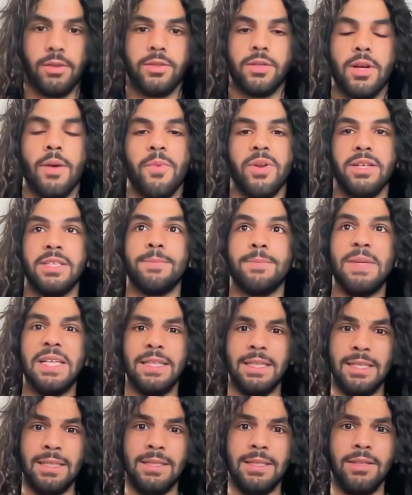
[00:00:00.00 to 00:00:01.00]
So I'm going to
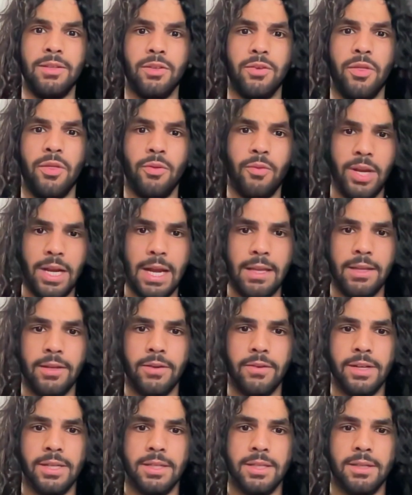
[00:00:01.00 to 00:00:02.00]
split this into 3
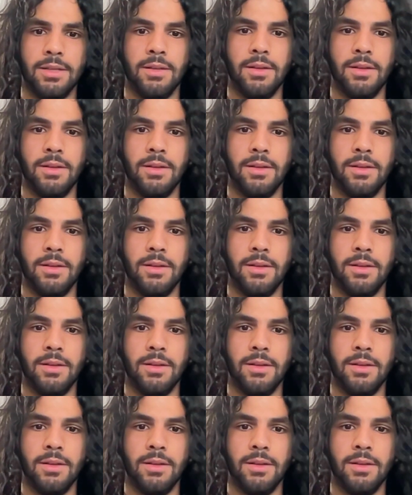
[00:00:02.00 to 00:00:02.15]
categories: